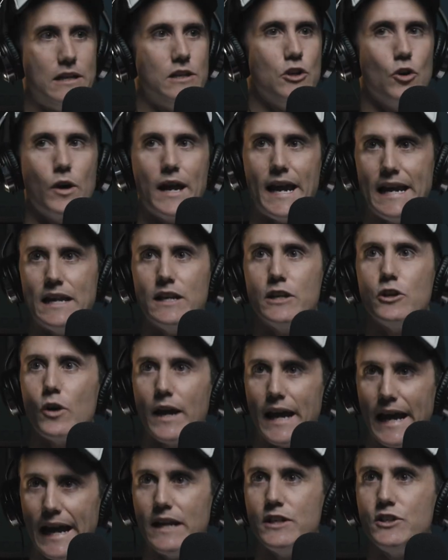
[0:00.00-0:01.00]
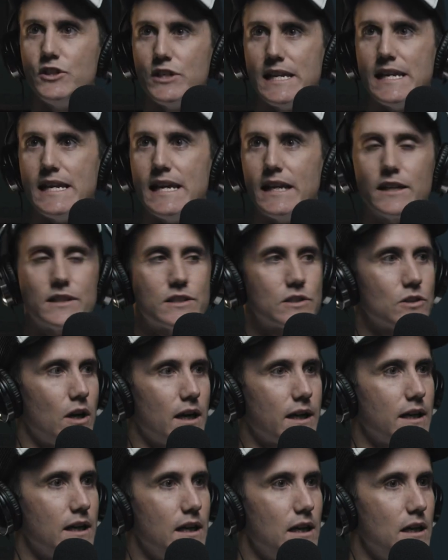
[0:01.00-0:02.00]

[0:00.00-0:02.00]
edgy, and it's like,